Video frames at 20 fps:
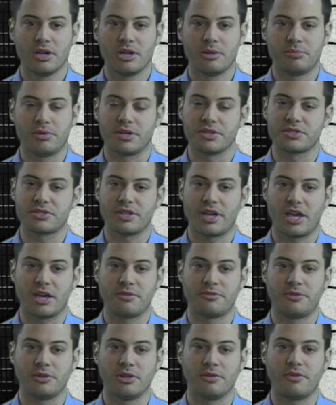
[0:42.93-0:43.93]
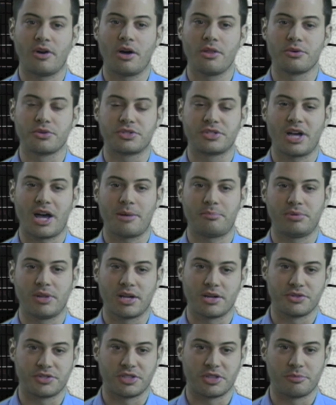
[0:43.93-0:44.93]
plus a handful of other top
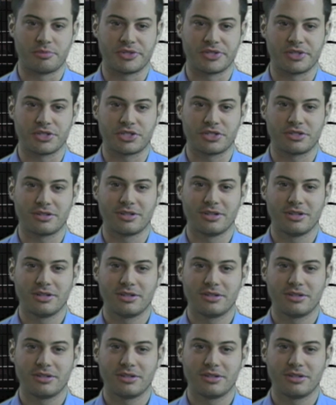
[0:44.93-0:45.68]
players at the position,